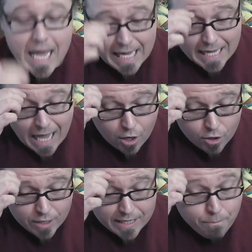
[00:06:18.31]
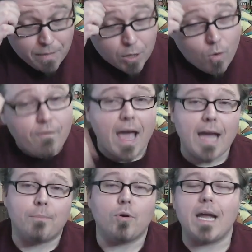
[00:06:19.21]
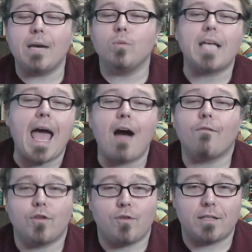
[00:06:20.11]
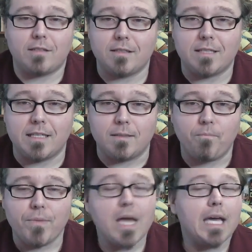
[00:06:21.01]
He got hurt in the middle of April and was out for the rest of the season.